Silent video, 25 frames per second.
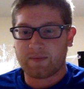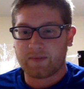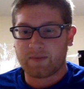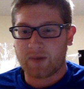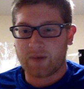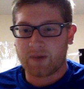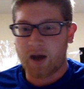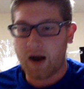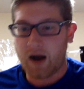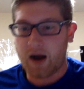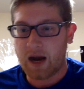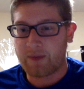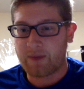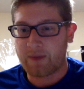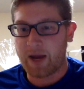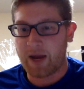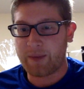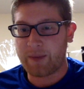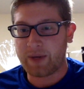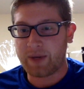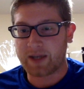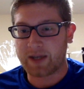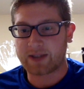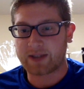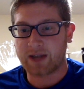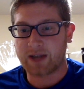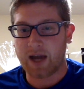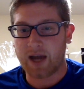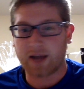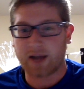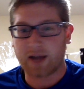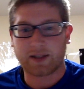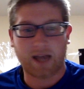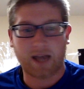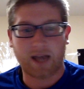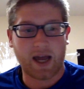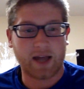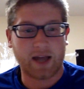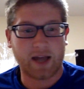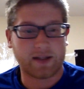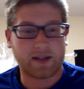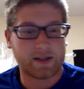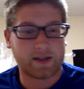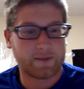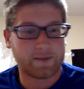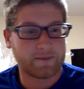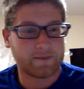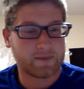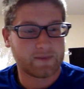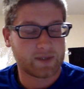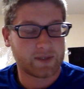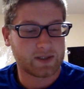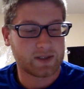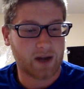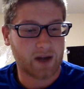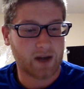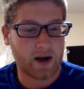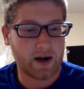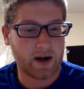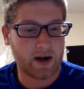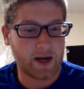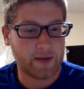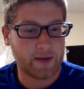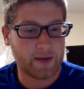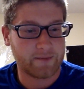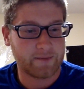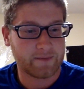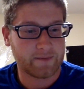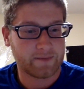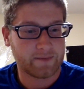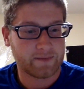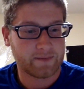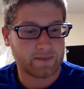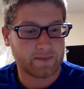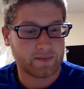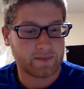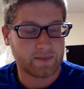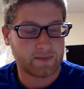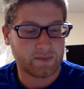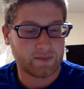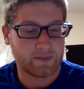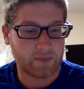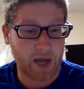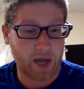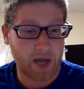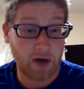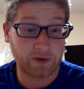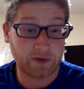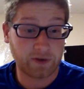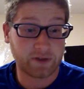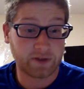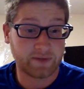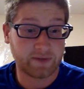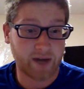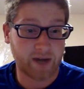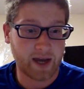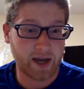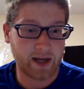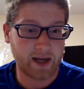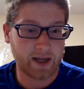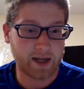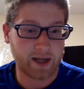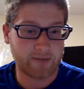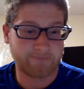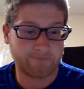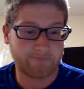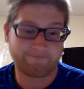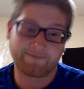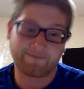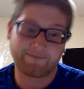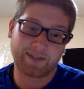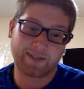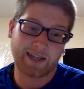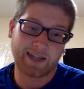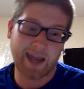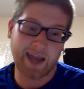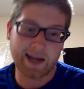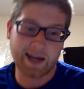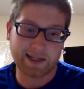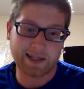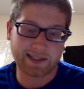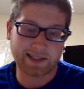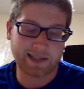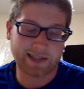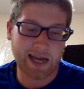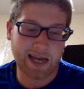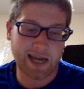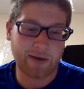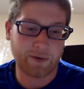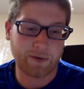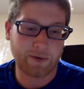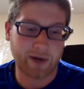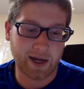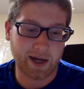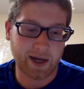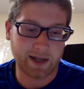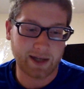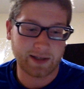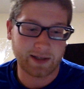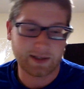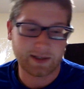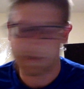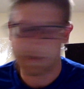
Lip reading: All right, my pick sucks, guys. Sorry. Health divided. Can't decide what.